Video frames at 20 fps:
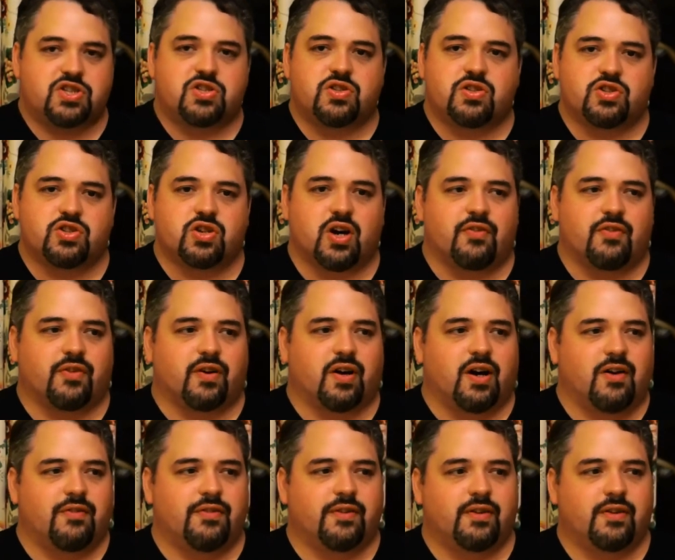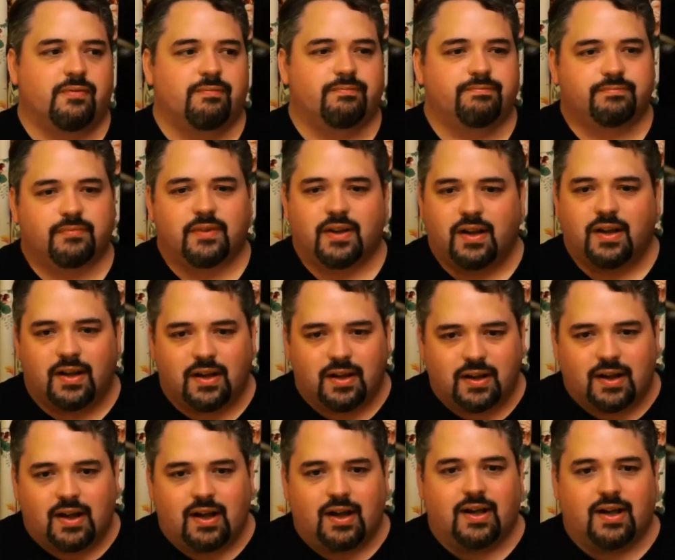Schafferhofer.
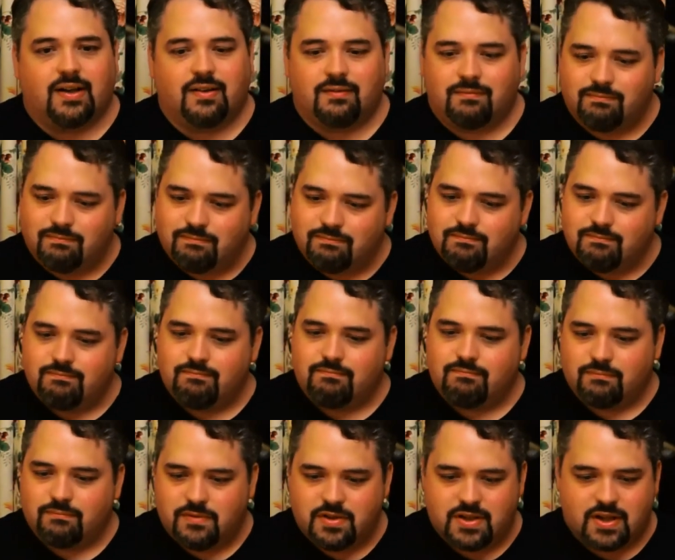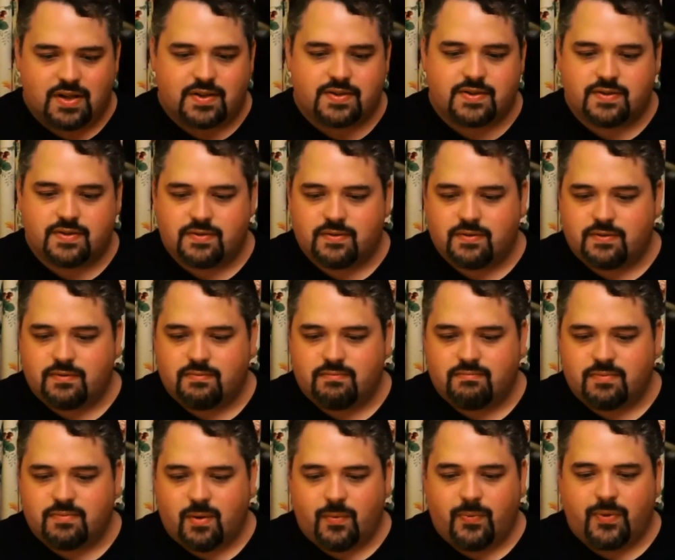I just
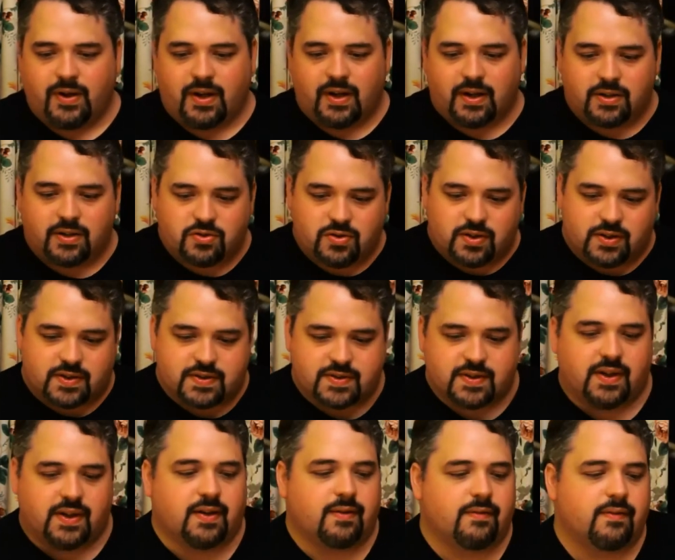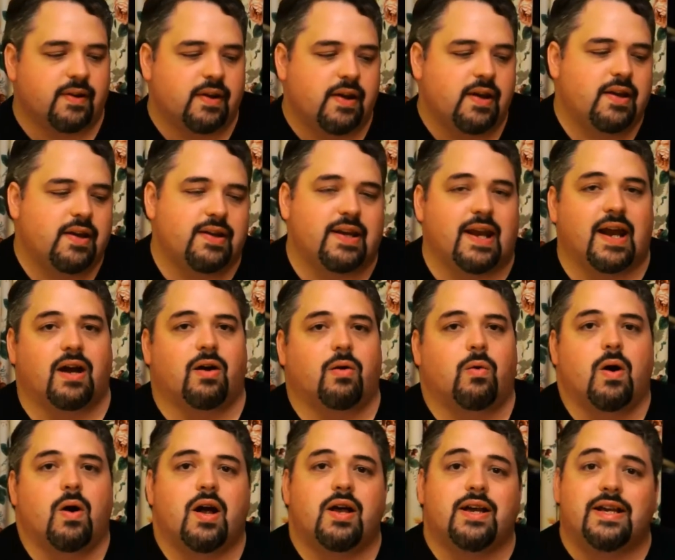don't think I could drink this again. Now,
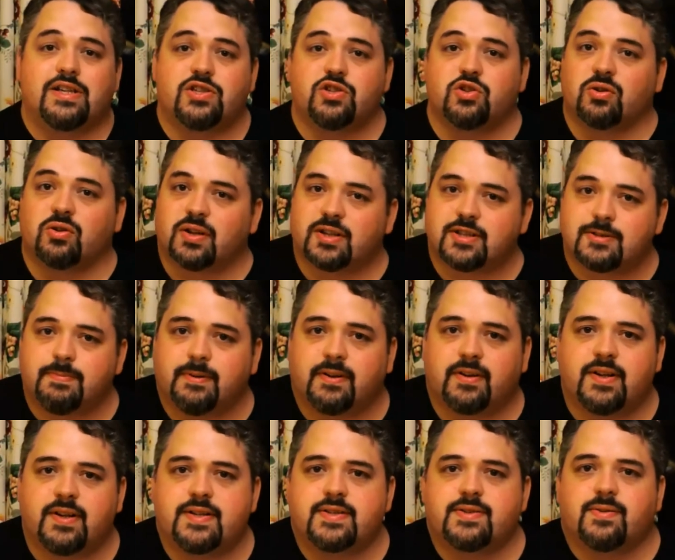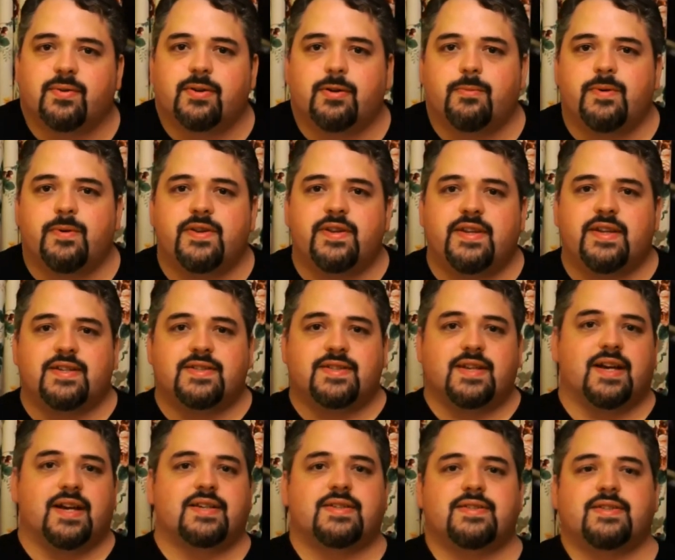is your experience going to be the
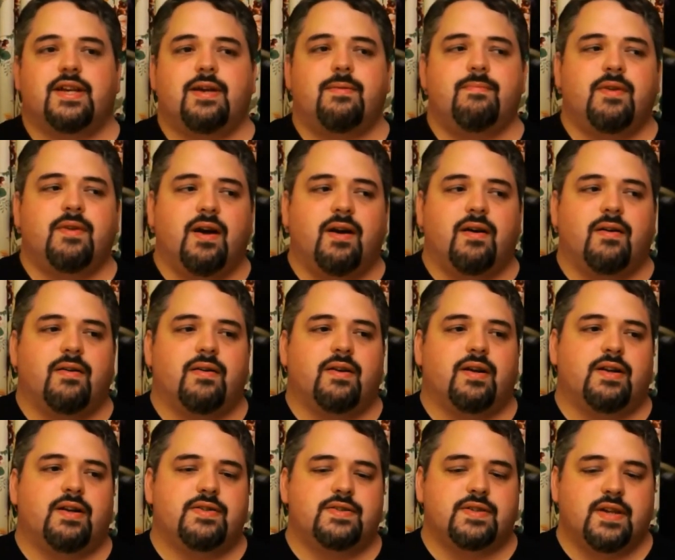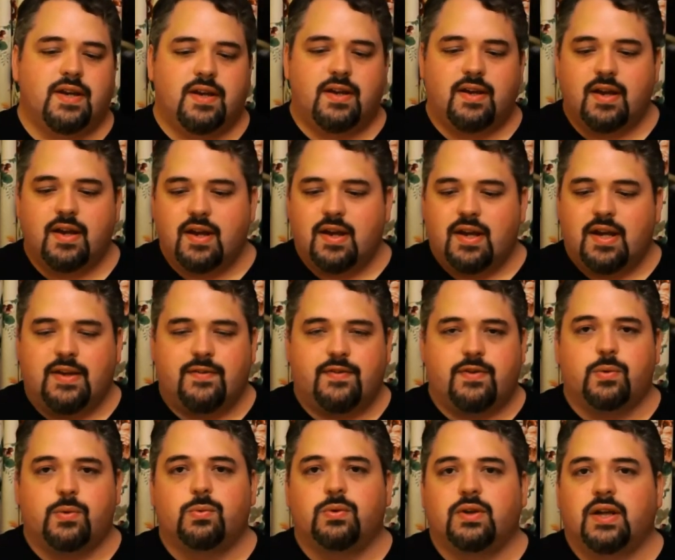exact same? No, I'd say if
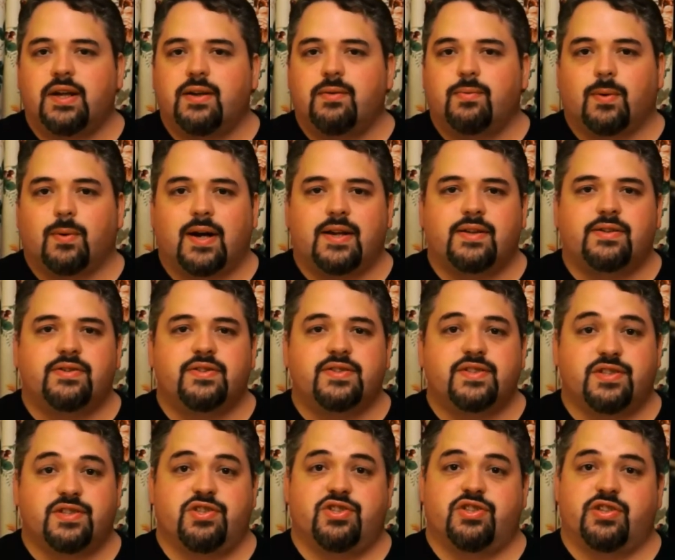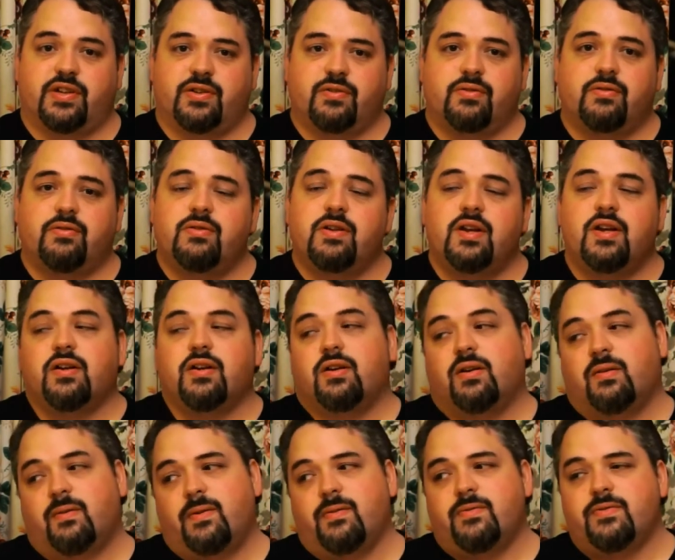you like Radlers in general,
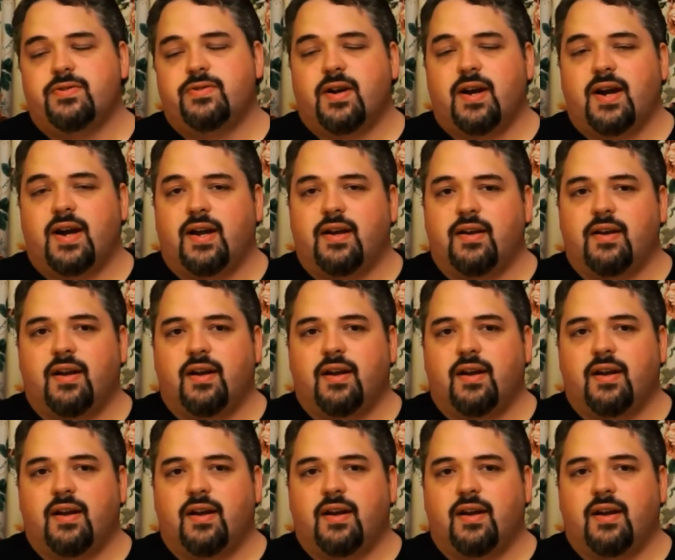go out and try it.